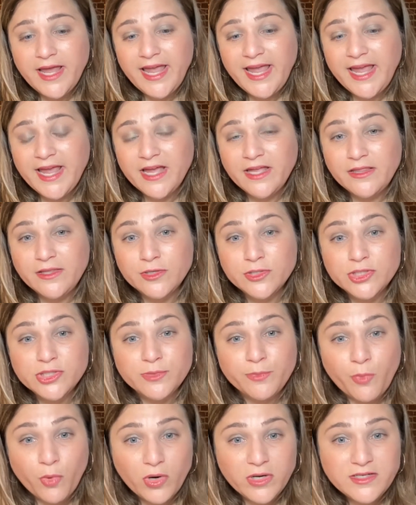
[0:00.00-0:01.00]
and their
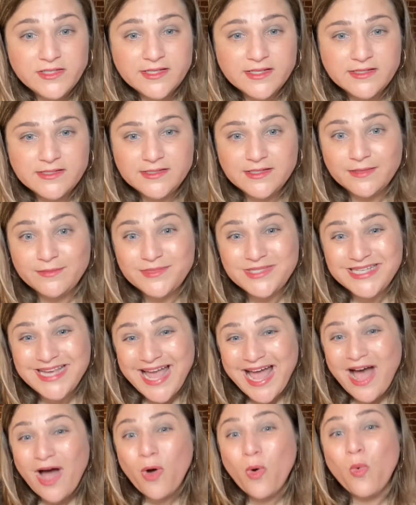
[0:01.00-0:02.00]
support systems to
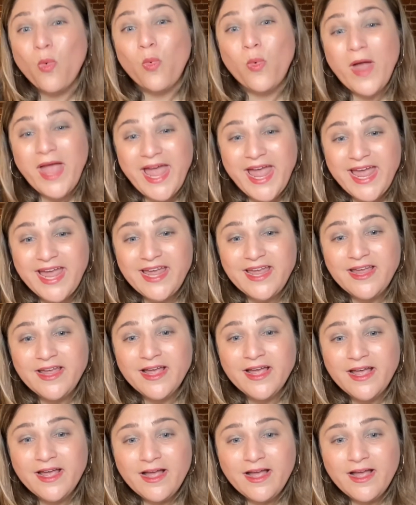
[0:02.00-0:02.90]
outweigh